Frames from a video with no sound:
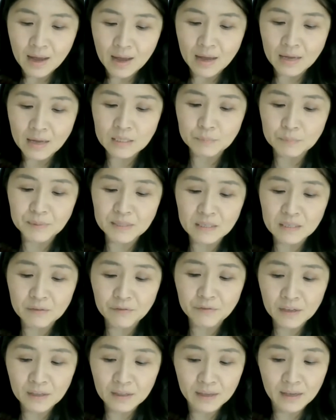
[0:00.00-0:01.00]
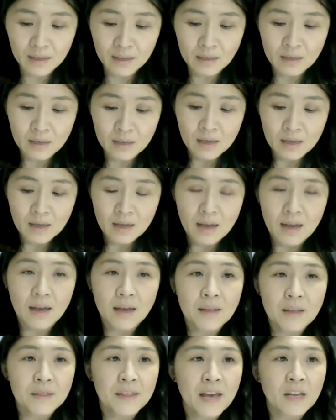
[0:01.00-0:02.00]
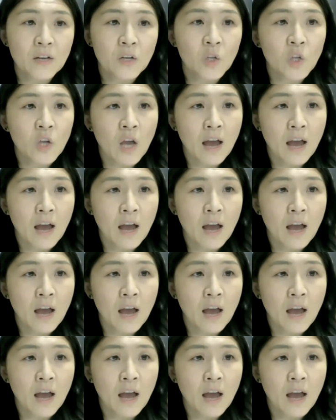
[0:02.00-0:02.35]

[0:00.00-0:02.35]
Specifically, that